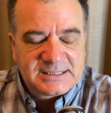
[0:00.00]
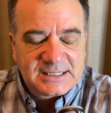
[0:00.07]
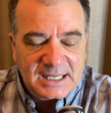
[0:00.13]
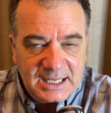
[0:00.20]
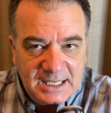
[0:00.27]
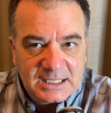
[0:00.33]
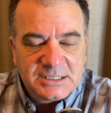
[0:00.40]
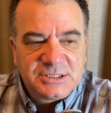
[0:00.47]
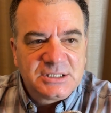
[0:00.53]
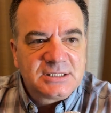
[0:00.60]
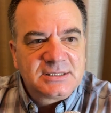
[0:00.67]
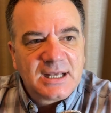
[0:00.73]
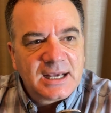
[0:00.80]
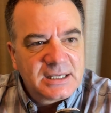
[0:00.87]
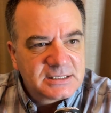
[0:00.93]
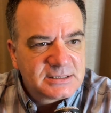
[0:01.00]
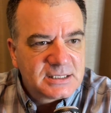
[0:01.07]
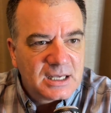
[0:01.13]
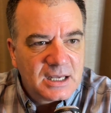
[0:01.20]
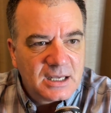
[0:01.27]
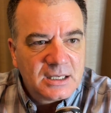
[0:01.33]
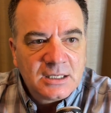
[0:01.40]
it just like it's
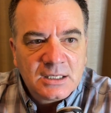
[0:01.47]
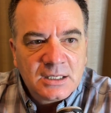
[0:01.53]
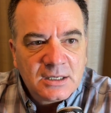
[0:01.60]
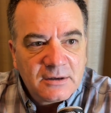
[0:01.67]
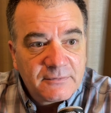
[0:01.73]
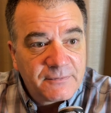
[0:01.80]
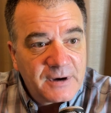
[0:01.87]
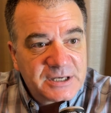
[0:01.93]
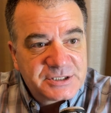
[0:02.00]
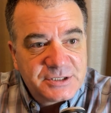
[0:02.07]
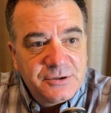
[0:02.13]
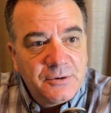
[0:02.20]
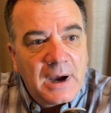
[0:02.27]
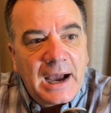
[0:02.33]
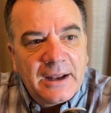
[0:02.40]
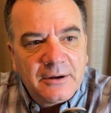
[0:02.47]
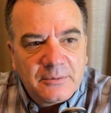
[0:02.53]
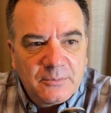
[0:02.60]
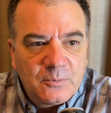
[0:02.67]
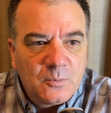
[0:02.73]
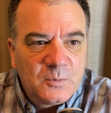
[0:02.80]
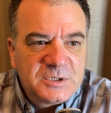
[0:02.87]
a fresh new
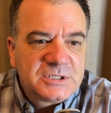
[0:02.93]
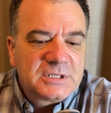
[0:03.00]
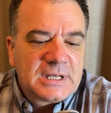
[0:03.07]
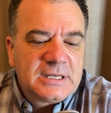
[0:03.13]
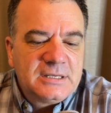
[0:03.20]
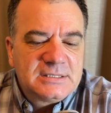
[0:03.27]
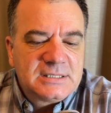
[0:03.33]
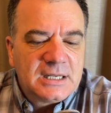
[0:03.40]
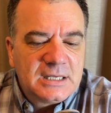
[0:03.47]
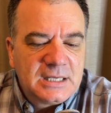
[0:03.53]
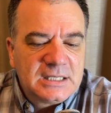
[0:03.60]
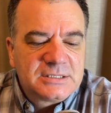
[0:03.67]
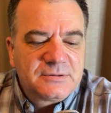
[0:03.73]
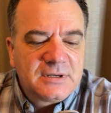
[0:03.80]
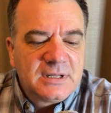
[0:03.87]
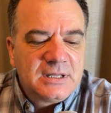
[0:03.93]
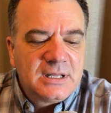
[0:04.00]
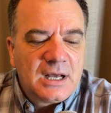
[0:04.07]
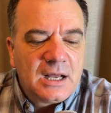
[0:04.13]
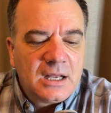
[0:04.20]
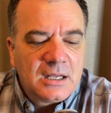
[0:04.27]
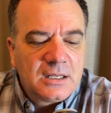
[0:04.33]
item, which like you said, it gets rid of
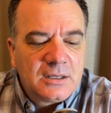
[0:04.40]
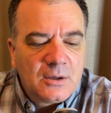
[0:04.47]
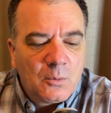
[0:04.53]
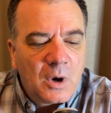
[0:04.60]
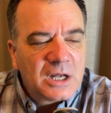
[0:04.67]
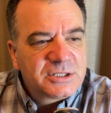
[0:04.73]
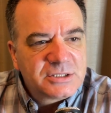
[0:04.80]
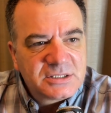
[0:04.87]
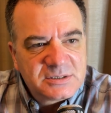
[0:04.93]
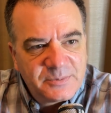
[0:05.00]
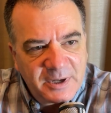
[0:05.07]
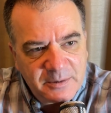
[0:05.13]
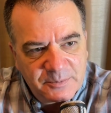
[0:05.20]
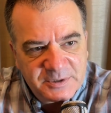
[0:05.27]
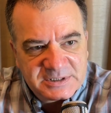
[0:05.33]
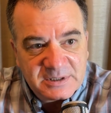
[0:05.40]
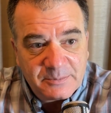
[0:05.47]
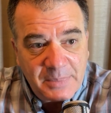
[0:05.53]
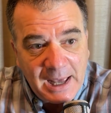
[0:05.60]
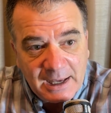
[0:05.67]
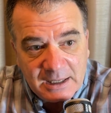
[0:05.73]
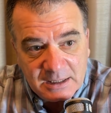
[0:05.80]
the watchers, but it puts it
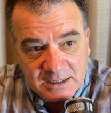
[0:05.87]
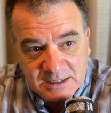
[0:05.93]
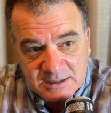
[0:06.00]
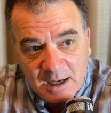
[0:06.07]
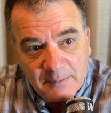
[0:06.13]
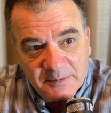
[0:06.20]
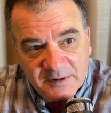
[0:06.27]
back at the top of